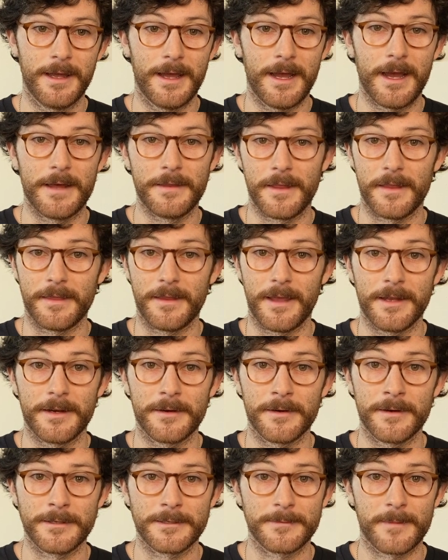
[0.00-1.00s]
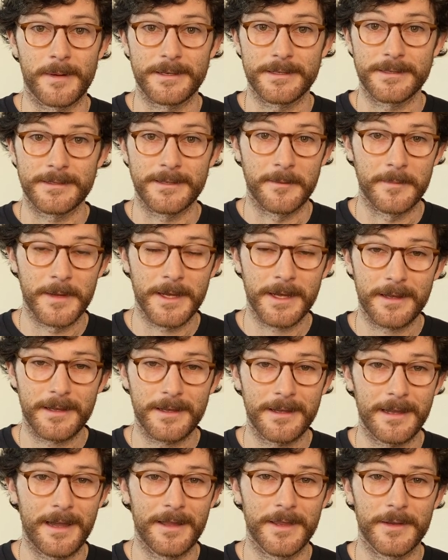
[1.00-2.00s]
and then later into my stomach,
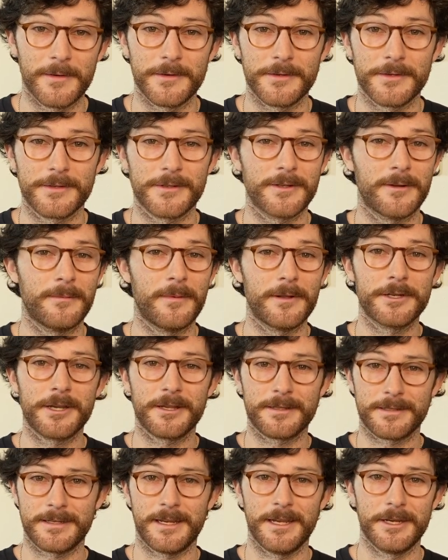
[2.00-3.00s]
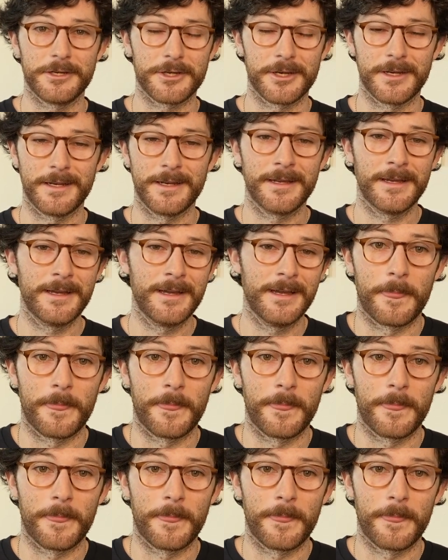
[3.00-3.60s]
and there was so much hesitation,